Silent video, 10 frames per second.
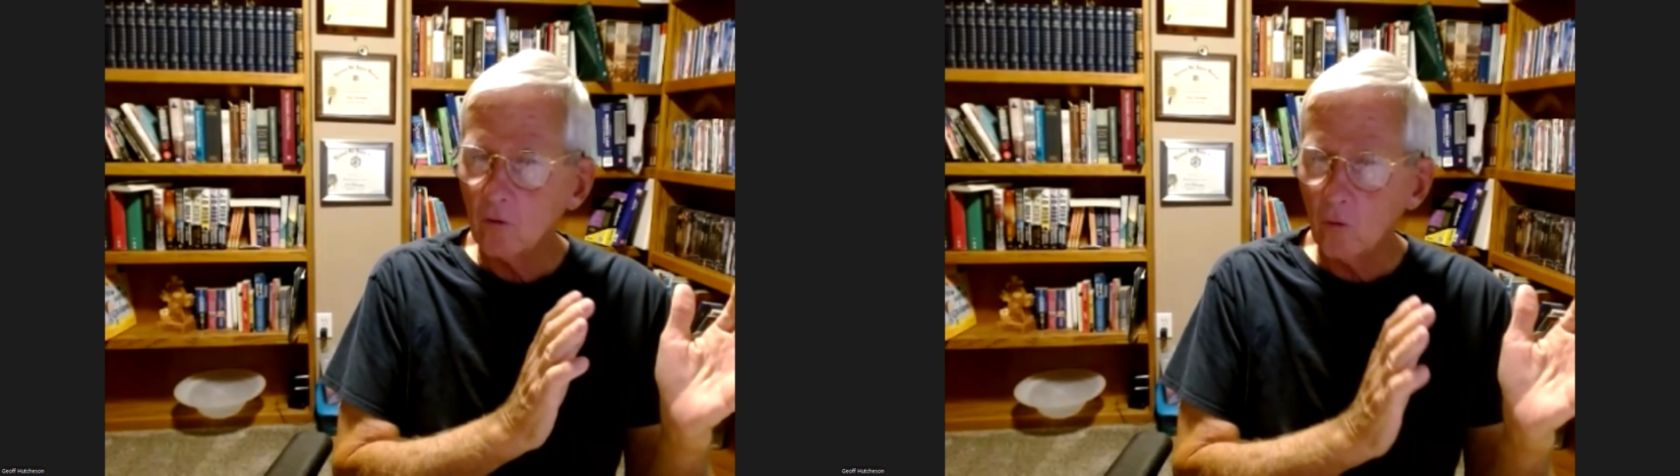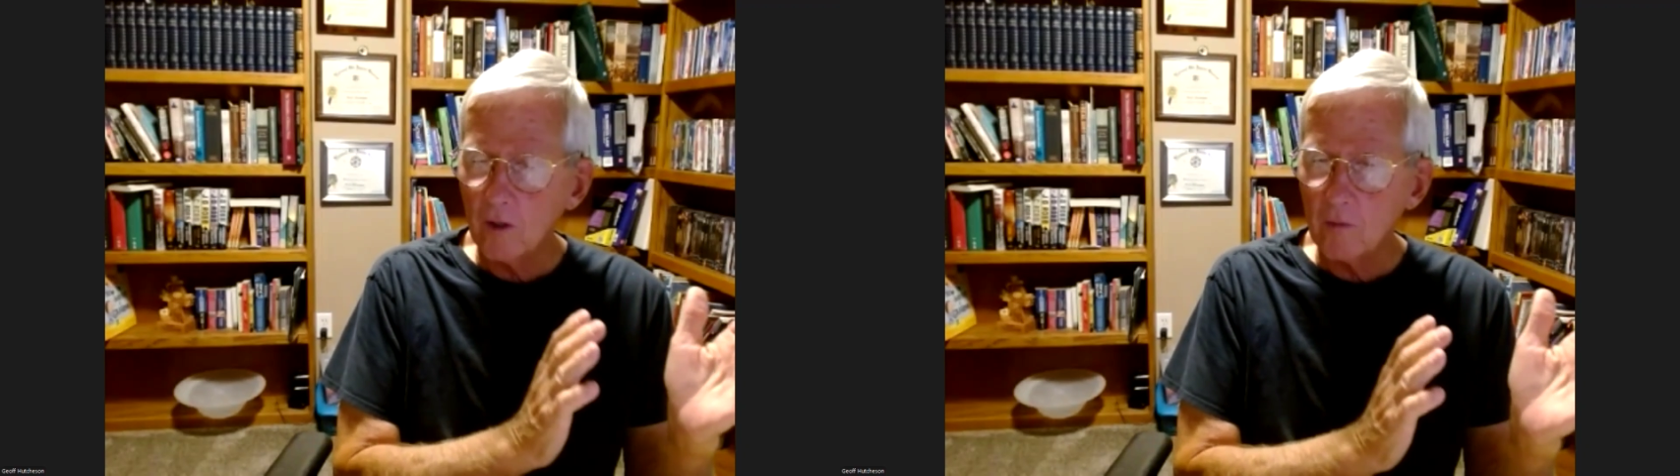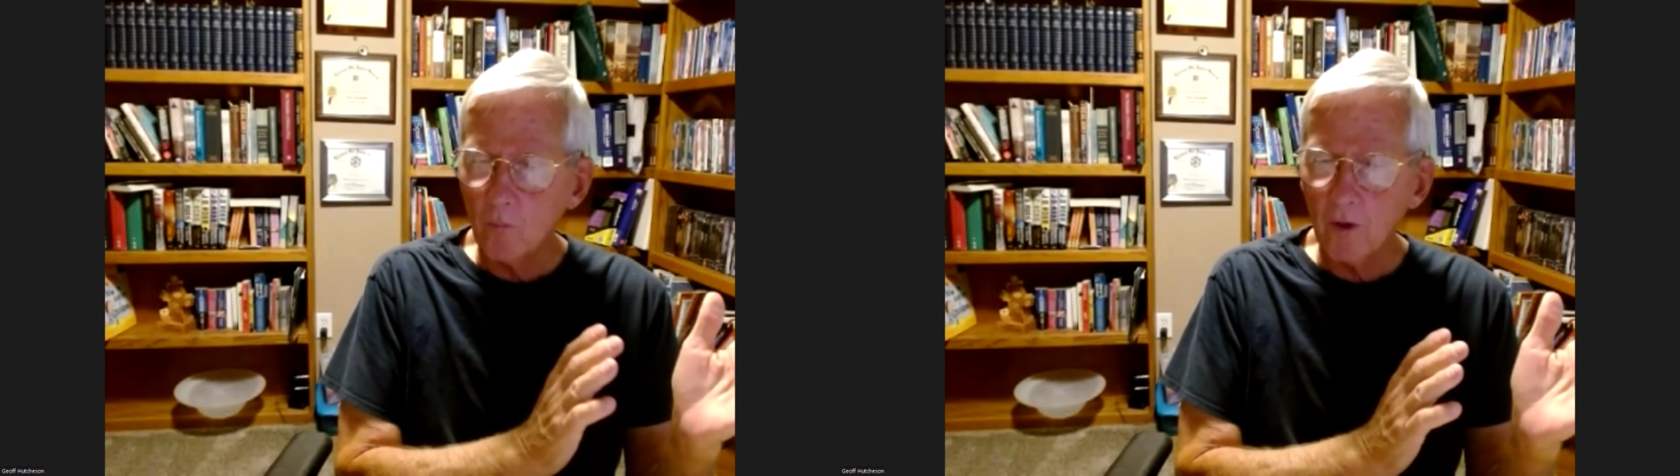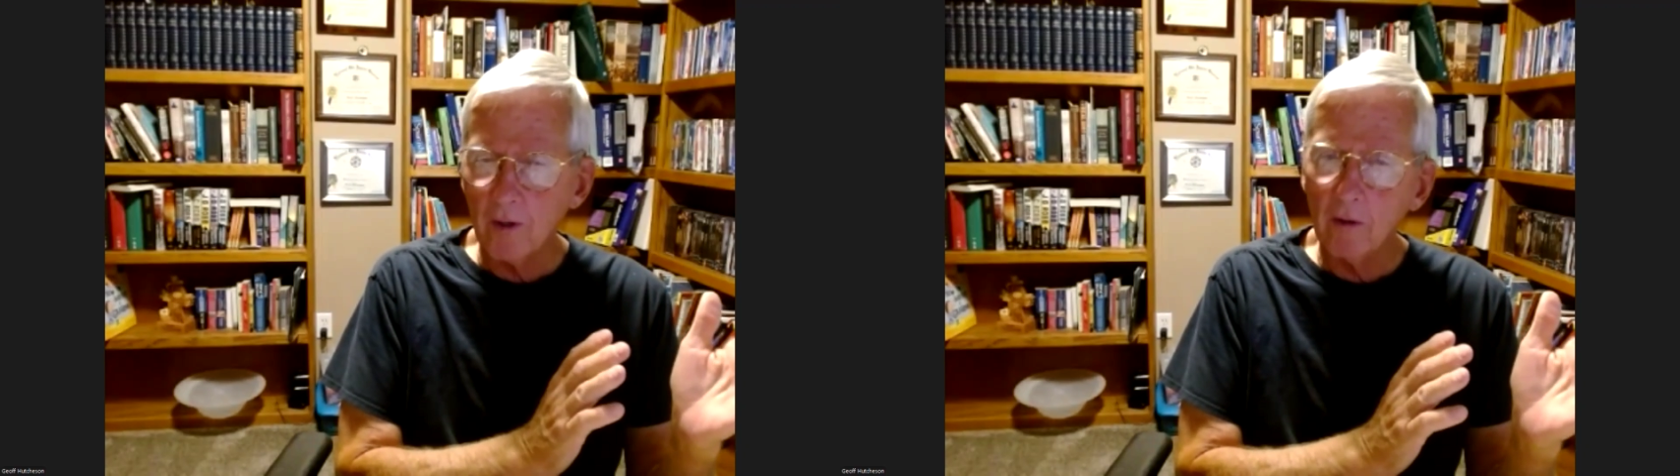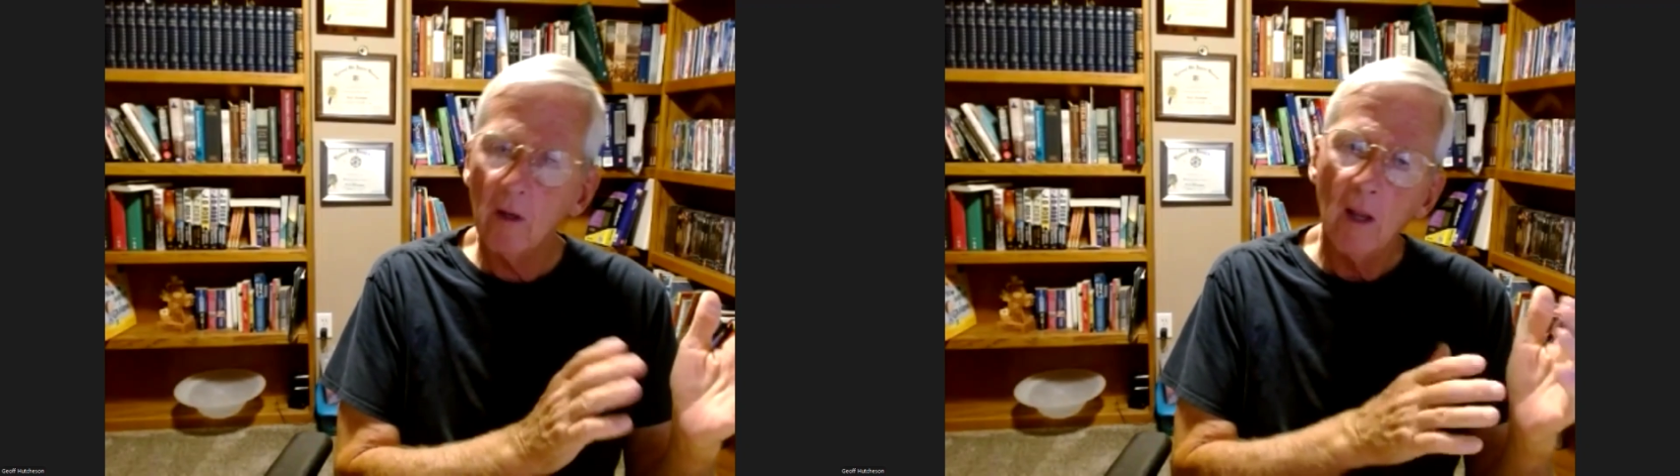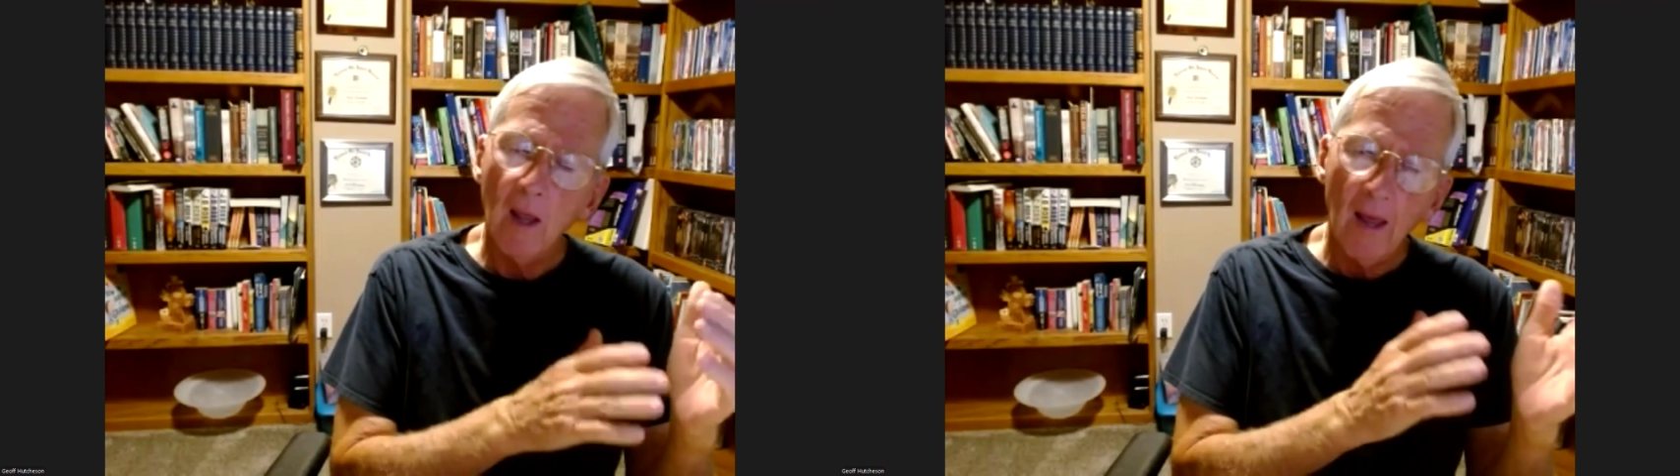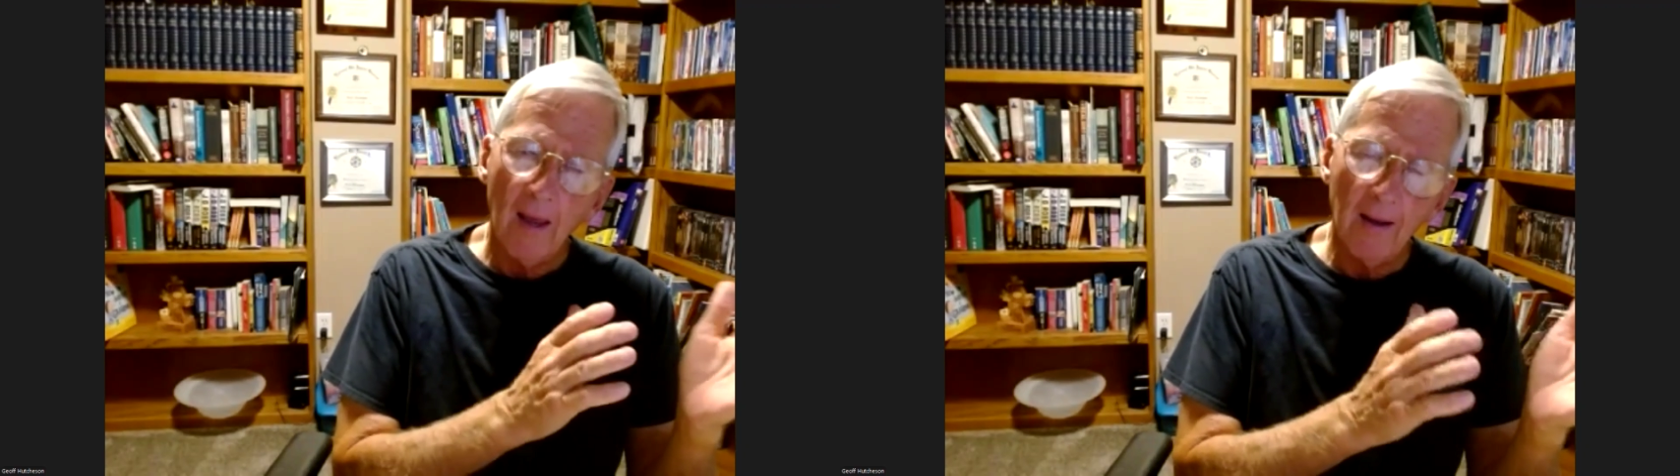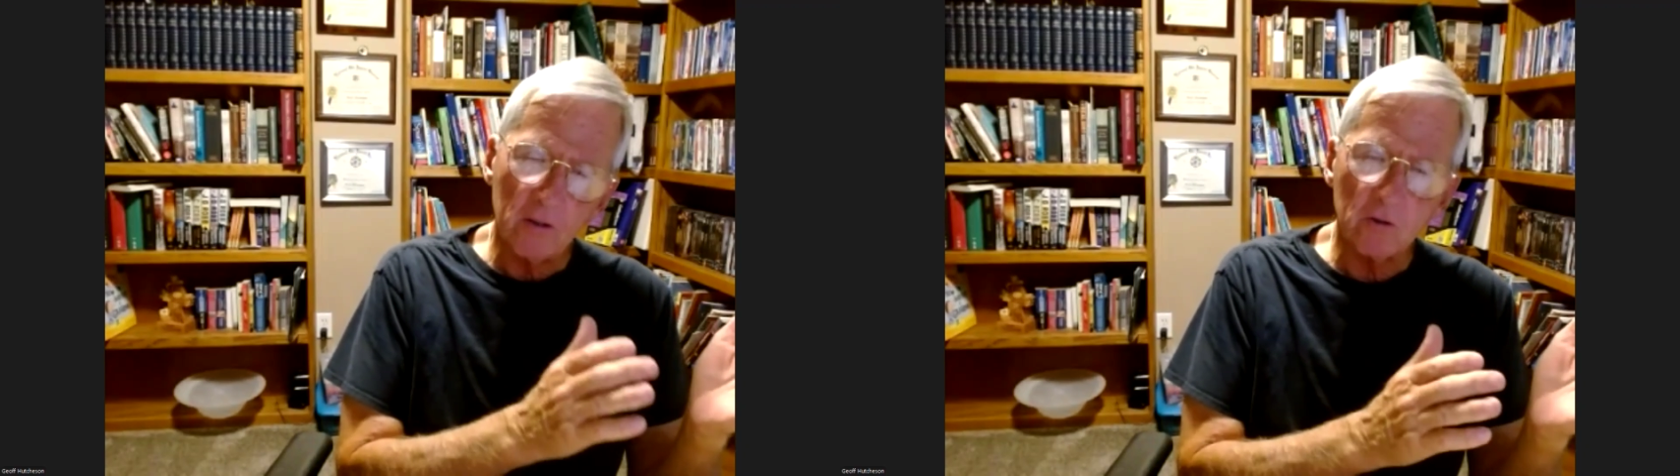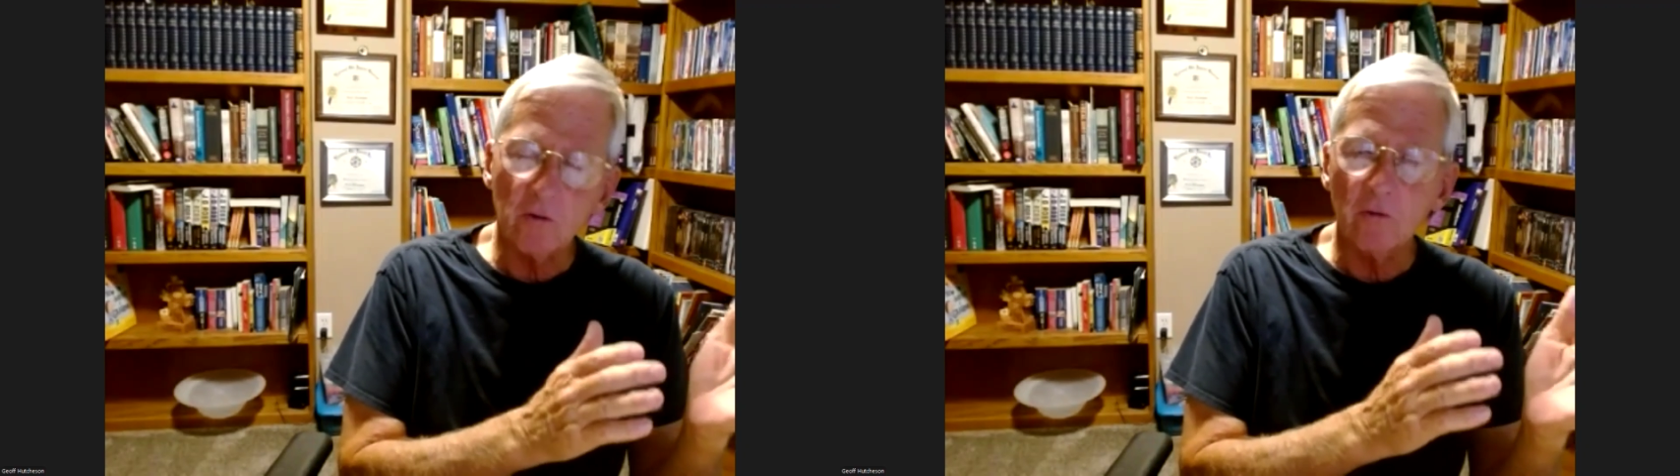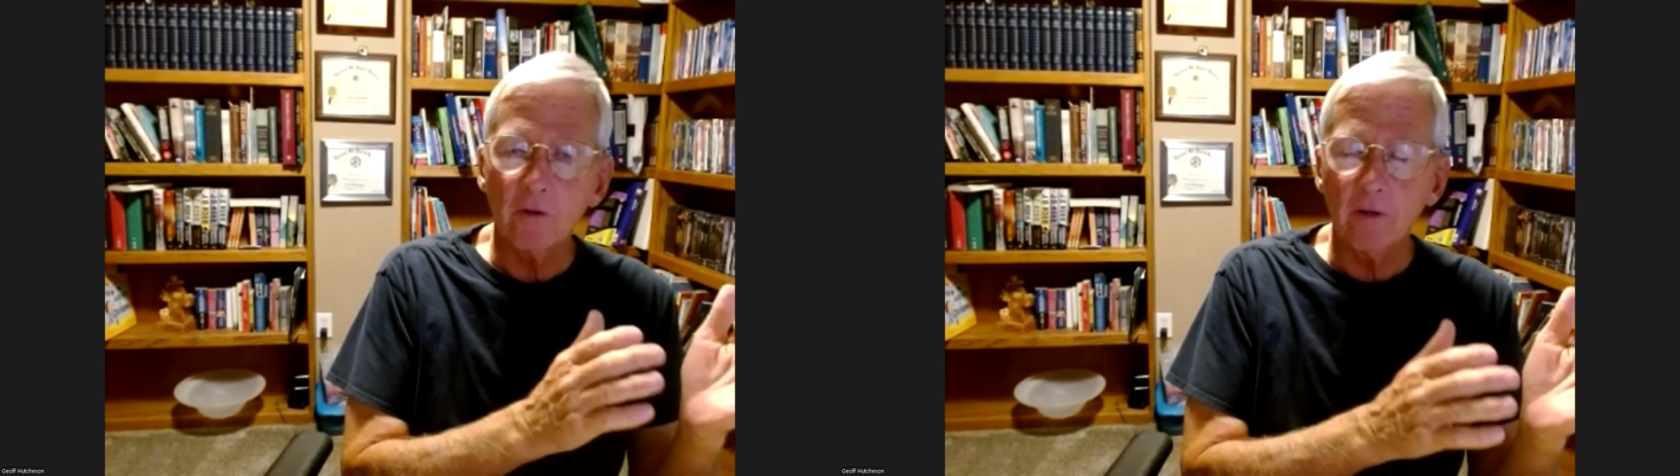Great Britain, actually the